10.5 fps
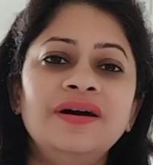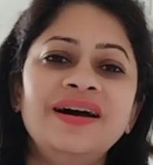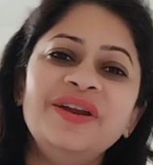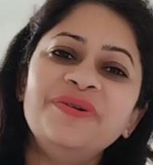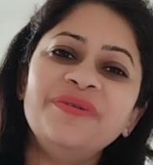
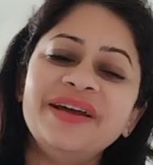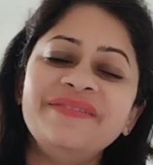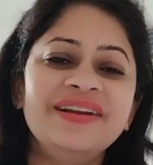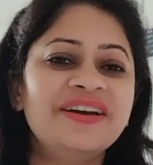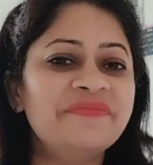Hello and
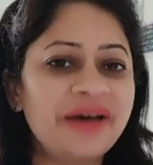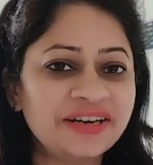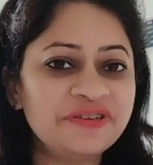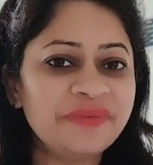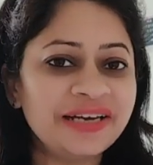welcome
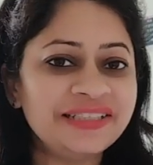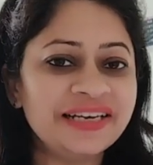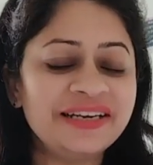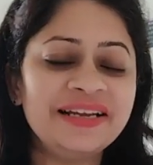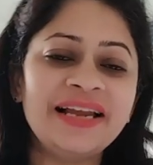back to my
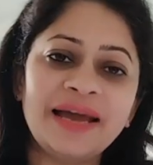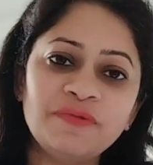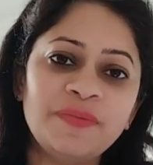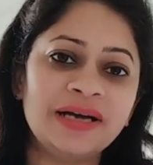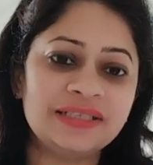channel. I'm
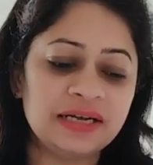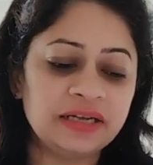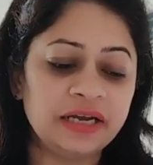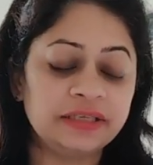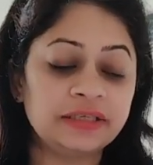Upasana
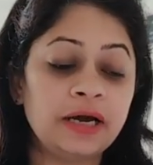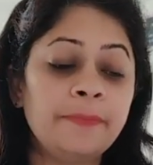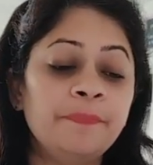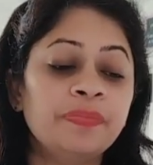Taneja.